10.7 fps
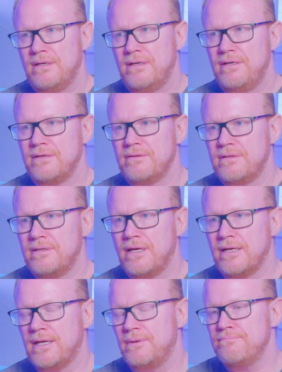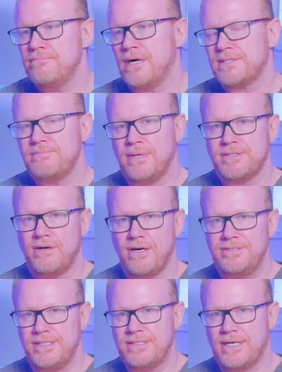you're going to get a much higher
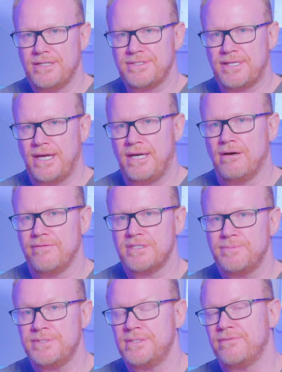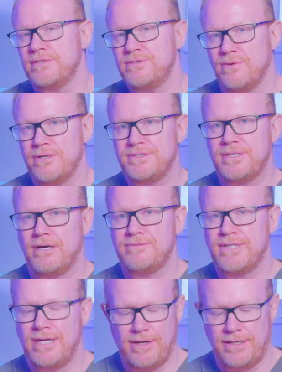detailed scan of a specific joint. So
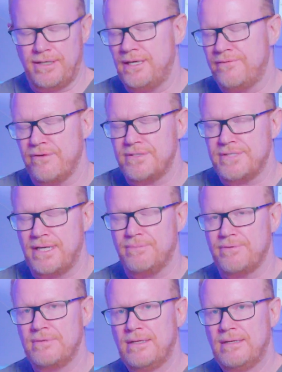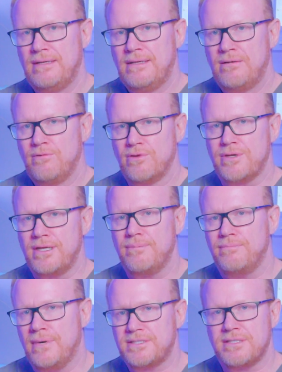say a knee, for example, we're looking at
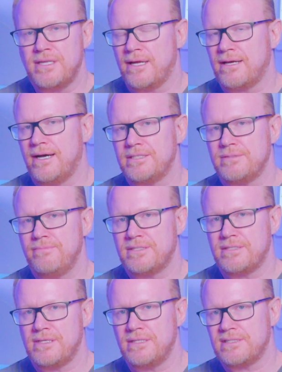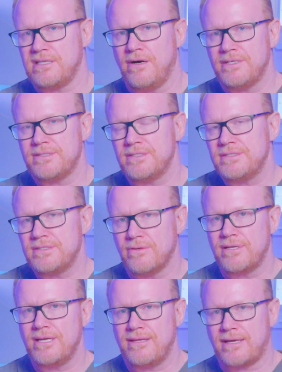much thinner cuts, much thinner slices,
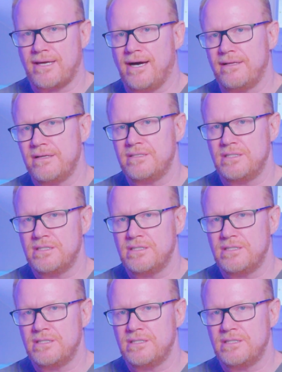looking at the cartilage in